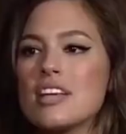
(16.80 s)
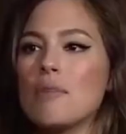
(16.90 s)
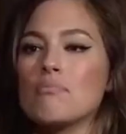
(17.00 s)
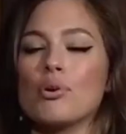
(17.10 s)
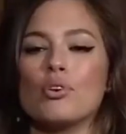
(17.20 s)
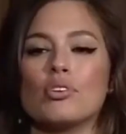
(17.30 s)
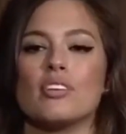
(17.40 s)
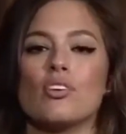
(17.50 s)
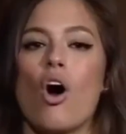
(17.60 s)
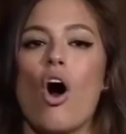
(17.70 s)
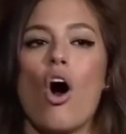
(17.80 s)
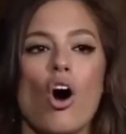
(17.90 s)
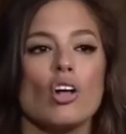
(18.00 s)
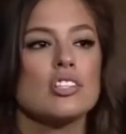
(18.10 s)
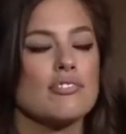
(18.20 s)
at and pulled in
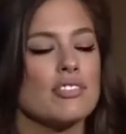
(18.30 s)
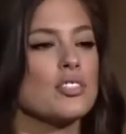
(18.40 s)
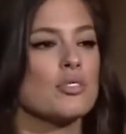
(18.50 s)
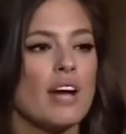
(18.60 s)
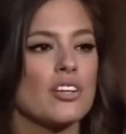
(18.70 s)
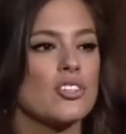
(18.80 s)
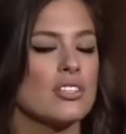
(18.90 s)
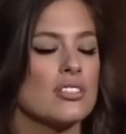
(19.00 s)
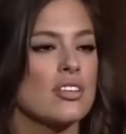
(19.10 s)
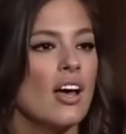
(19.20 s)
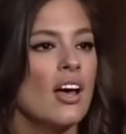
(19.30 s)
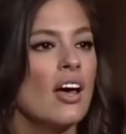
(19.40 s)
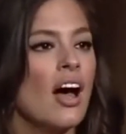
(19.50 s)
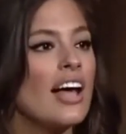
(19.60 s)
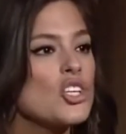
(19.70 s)
all different directions.
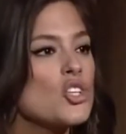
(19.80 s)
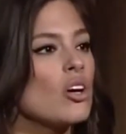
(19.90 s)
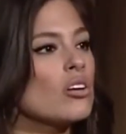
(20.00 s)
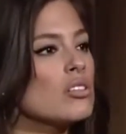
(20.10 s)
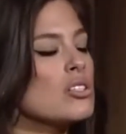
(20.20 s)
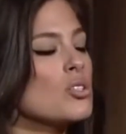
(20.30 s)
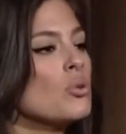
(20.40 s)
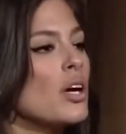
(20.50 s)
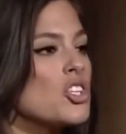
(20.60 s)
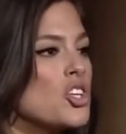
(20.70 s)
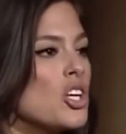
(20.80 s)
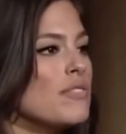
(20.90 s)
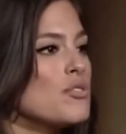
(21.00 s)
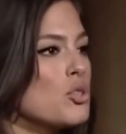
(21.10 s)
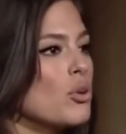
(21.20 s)
I struggled to achieve true